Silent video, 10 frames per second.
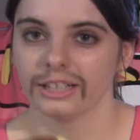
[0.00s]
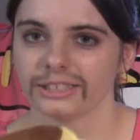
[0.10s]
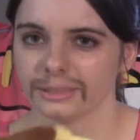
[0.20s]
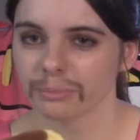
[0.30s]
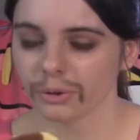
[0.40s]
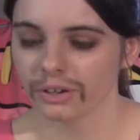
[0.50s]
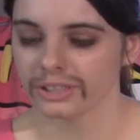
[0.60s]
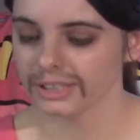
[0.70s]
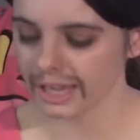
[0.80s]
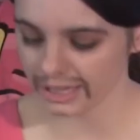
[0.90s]
a zipper on
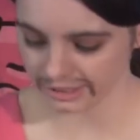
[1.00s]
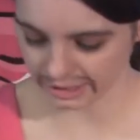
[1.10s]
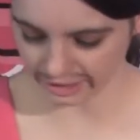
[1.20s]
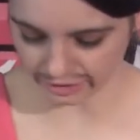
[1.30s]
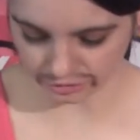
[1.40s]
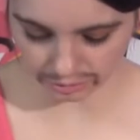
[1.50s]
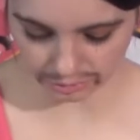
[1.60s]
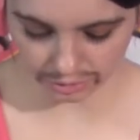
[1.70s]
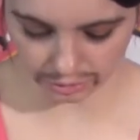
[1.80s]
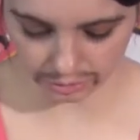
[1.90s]
his ass and I
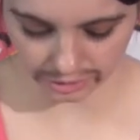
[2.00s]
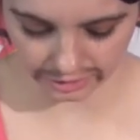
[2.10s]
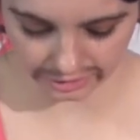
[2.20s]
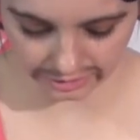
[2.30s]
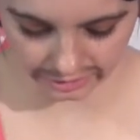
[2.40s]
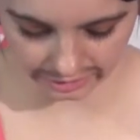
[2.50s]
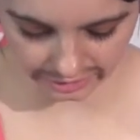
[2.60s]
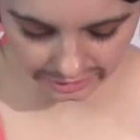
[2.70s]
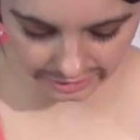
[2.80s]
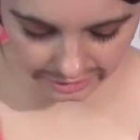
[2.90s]
don't know what.
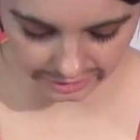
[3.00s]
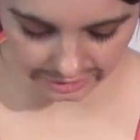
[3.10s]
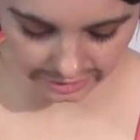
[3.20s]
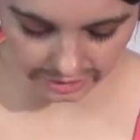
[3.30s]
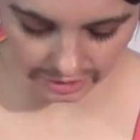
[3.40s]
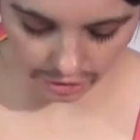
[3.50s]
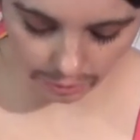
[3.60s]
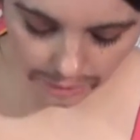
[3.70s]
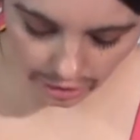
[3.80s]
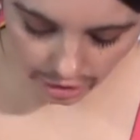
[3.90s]

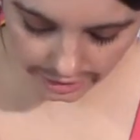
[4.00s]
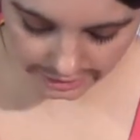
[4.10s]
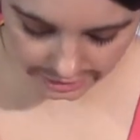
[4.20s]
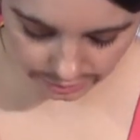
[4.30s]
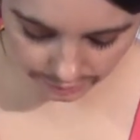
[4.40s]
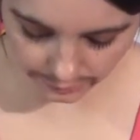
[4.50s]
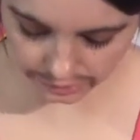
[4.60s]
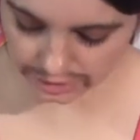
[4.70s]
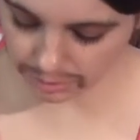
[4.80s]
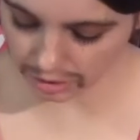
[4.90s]
Oh my god, is this
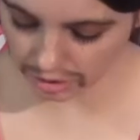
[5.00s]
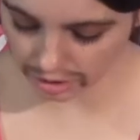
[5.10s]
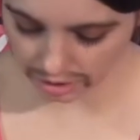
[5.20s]
reversible?